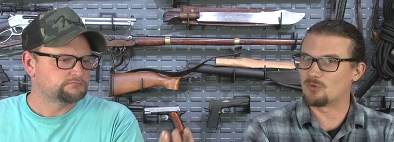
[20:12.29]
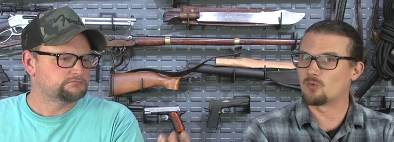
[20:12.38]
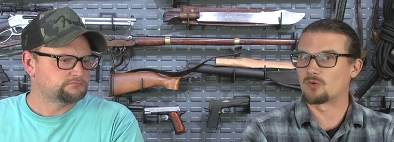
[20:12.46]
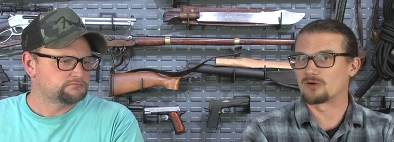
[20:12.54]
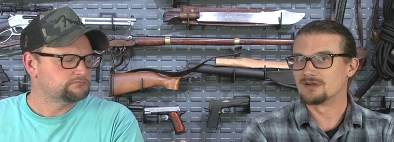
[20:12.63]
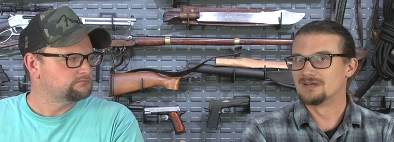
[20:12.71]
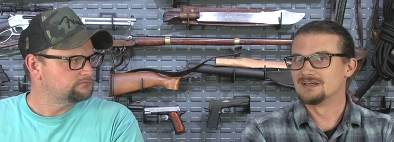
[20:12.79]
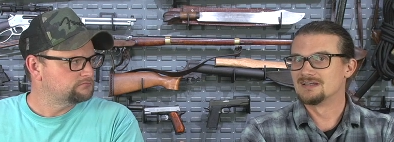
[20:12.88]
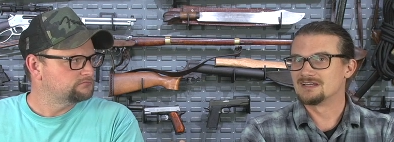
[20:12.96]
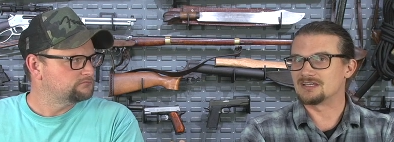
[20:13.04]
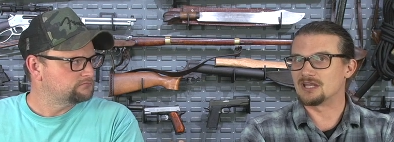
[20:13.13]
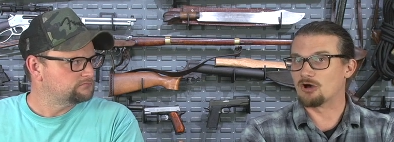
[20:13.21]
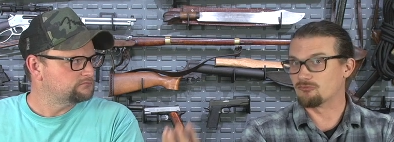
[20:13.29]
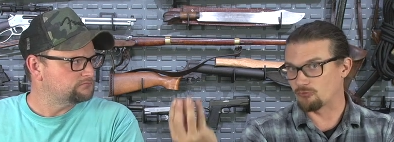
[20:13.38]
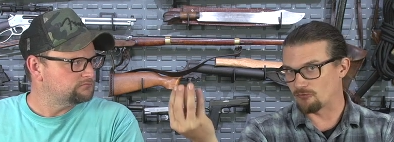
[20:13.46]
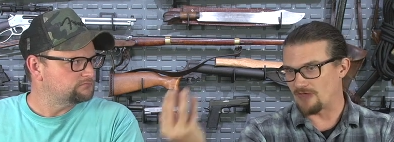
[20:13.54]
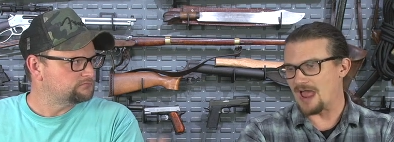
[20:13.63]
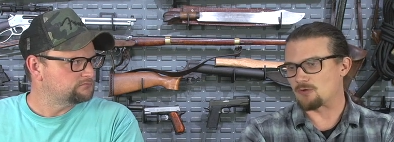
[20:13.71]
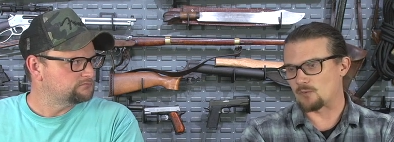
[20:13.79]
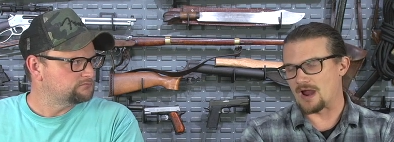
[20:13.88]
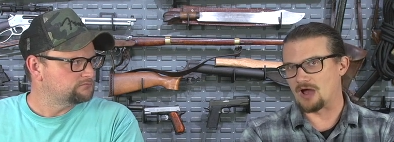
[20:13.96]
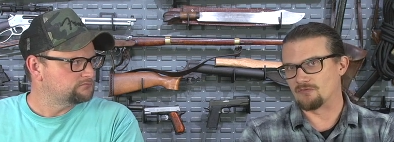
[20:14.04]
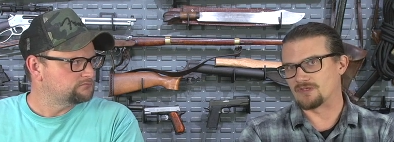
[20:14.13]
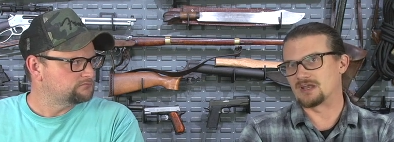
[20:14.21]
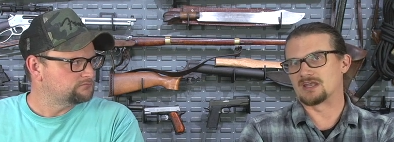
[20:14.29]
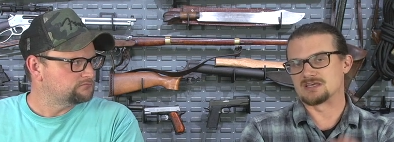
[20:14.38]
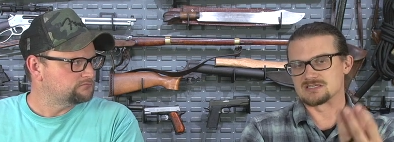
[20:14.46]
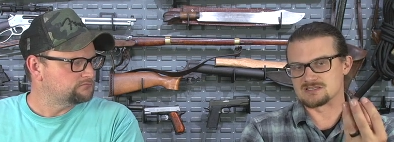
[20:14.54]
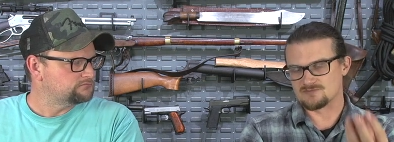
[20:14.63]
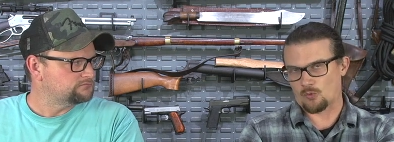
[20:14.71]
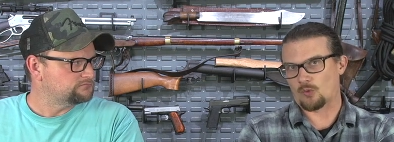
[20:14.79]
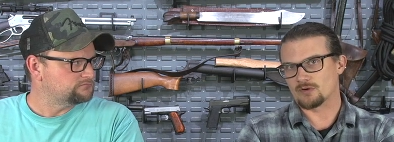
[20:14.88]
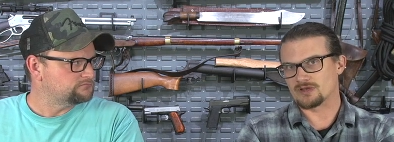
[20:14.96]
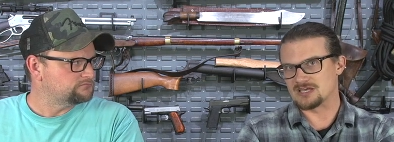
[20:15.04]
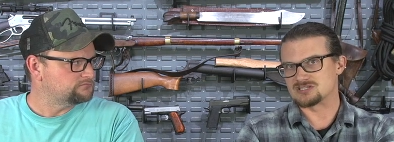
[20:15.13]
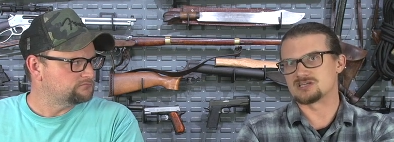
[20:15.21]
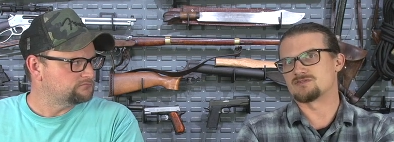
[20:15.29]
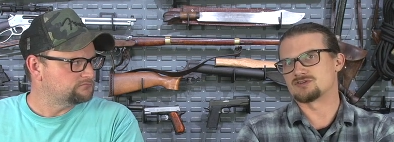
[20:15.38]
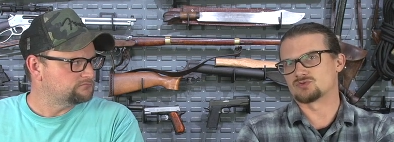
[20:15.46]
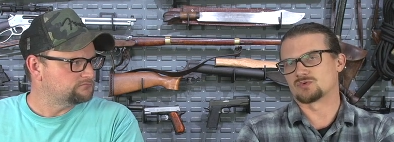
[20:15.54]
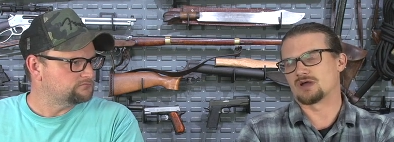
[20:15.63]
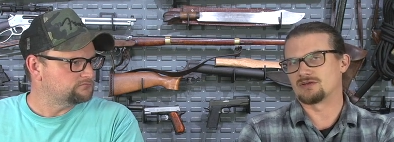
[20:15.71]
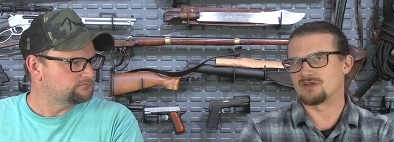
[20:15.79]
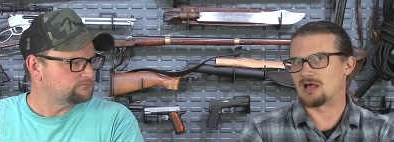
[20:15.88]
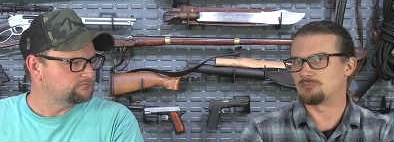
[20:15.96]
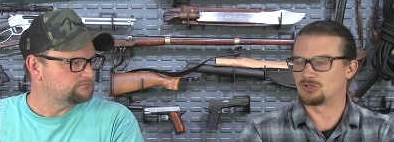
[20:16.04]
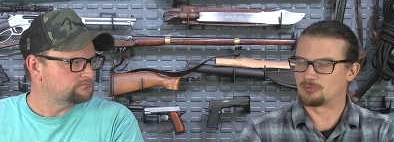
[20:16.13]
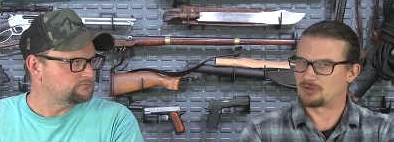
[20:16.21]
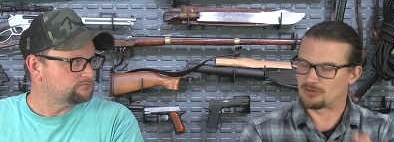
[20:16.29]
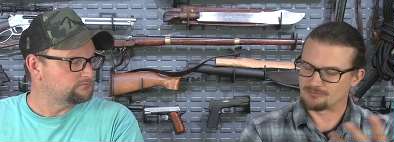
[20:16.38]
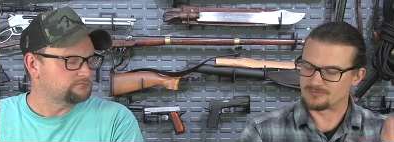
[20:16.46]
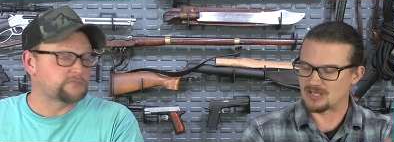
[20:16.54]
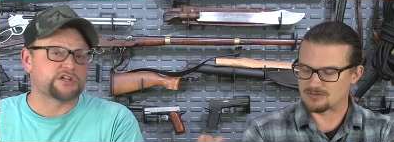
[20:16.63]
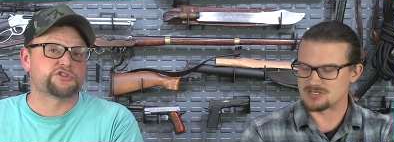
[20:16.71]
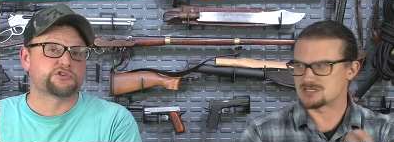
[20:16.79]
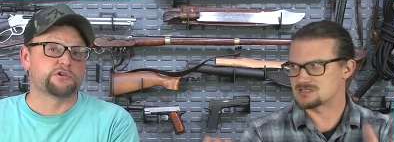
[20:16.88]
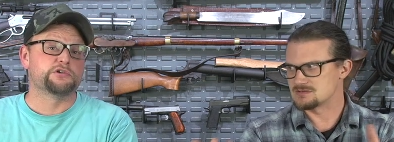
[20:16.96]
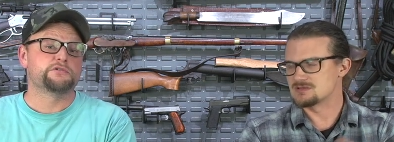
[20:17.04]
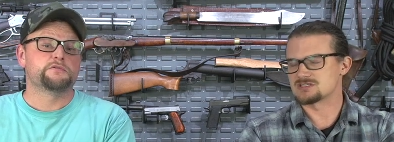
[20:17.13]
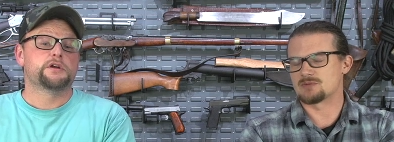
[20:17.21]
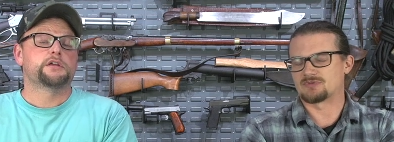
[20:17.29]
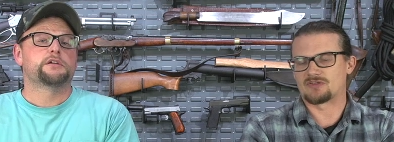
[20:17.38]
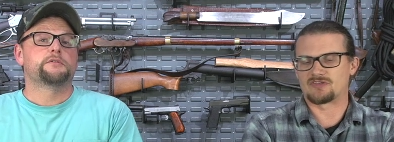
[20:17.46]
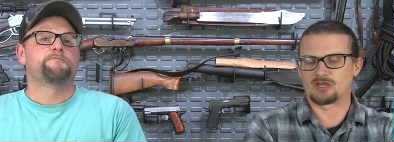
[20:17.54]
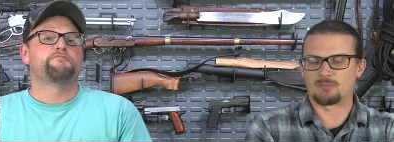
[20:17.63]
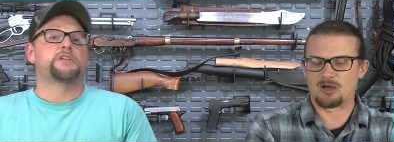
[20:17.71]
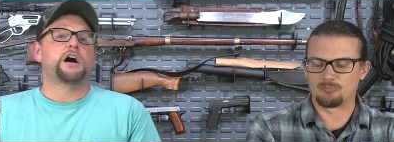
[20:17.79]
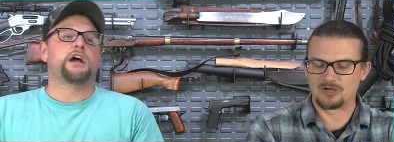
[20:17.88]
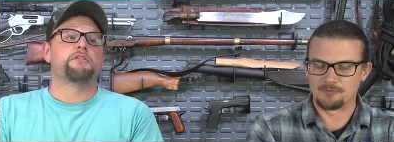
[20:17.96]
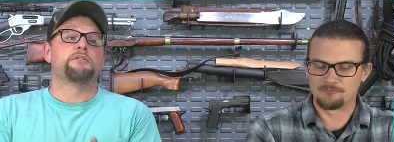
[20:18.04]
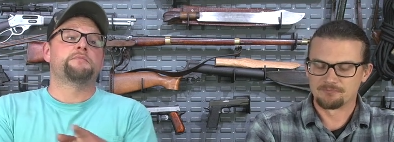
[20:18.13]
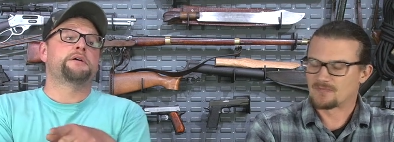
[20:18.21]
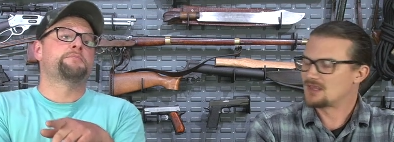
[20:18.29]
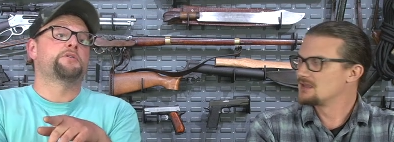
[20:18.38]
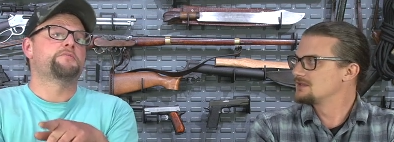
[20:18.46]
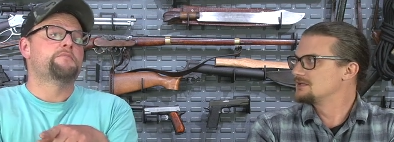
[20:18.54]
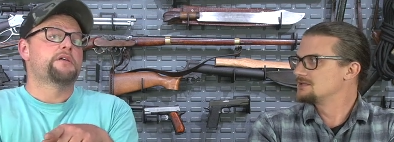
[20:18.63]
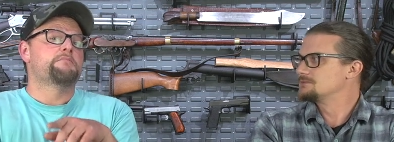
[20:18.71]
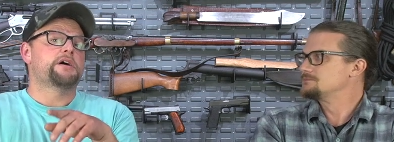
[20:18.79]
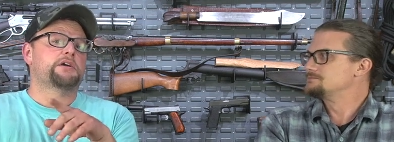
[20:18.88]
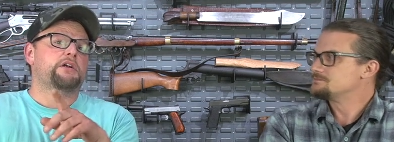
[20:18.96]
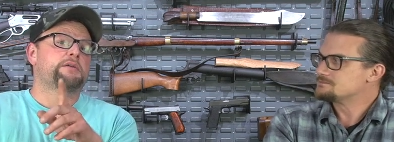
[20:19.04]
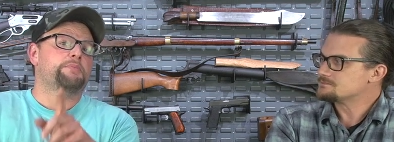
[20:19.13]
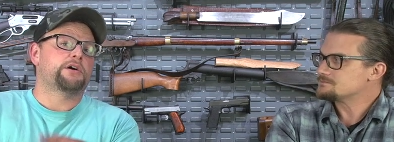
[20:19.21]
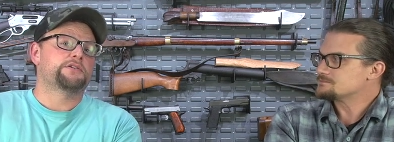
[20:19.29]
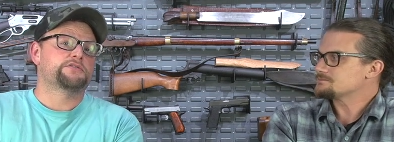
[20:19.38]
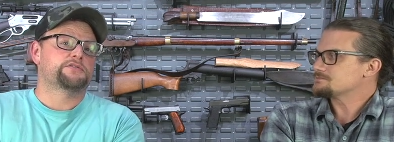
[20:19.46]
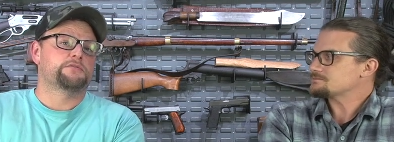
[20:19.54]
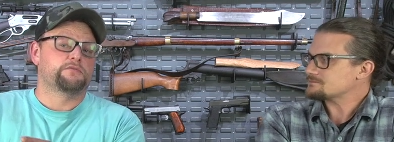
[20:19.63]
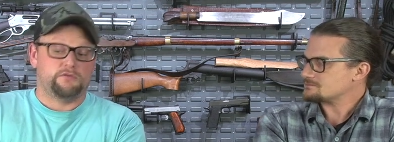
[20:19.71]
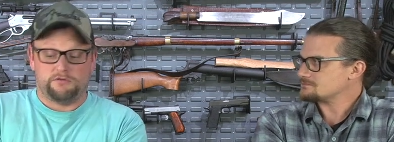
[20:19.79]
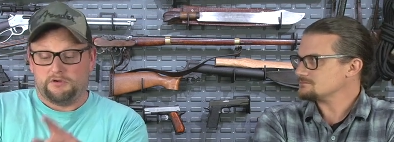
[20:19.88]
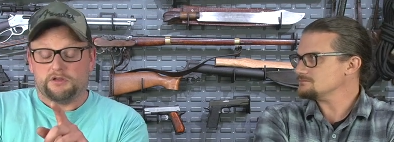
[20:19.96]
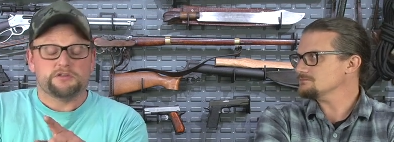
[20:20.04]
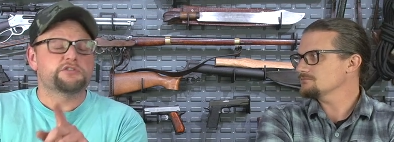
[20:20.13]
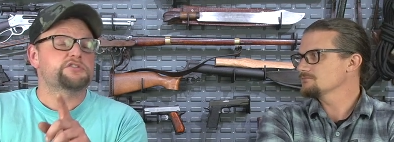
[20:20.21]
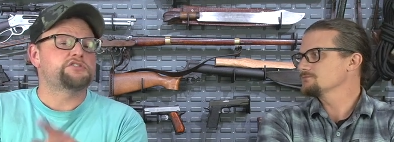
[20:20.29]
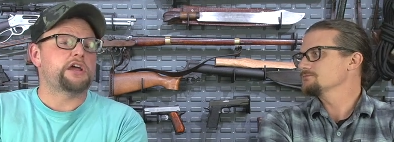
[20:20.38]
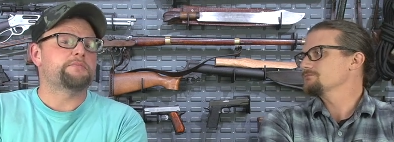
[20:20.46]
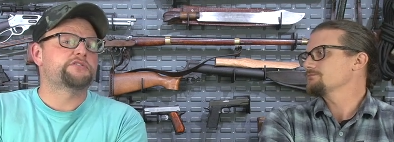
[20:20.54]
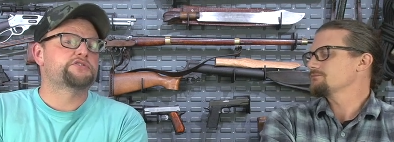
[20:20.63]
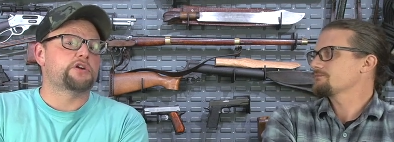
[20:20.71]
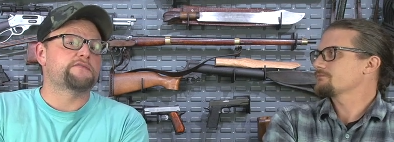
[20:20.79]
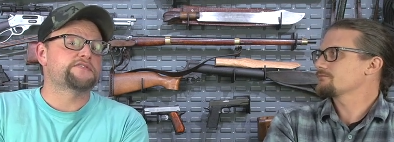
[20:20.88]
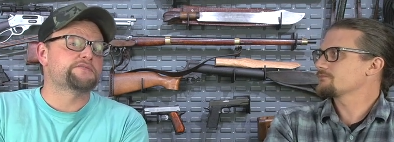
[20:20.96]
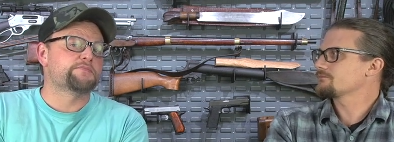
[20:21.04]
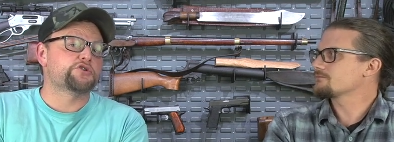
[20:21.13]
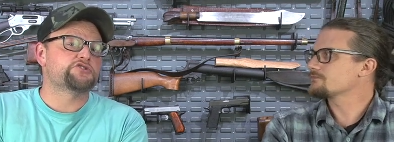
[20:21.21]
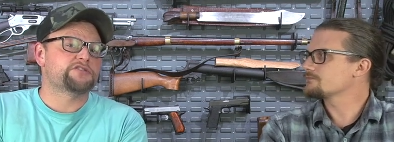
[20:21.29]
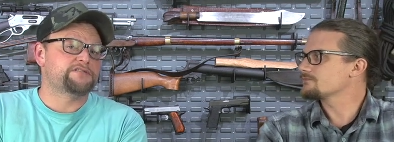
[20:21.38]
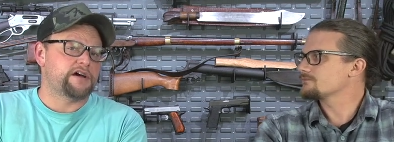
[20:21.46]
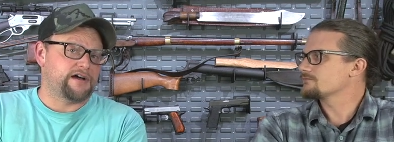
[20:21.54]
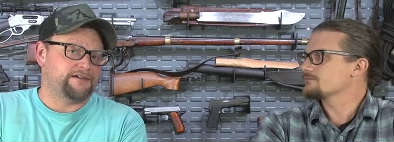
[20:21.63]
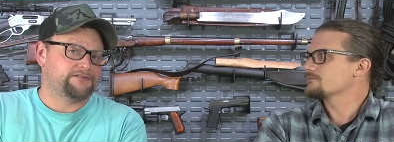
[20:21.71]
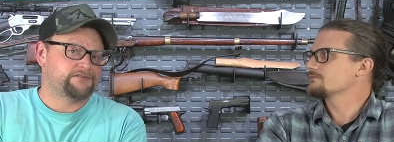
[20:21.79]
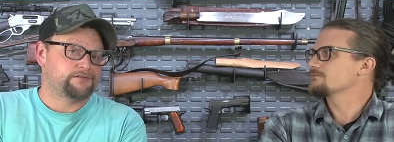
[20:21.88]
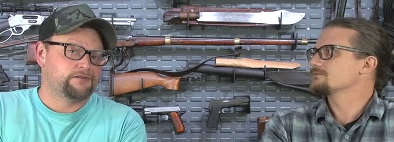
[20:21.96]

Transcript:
Speaker 1: more, you know, for that round than it is for each individual round of nine millimeter. You That's know, true. Something to think about. I
Speaker 2: remember my grandpa used to, used to take me service merchandise.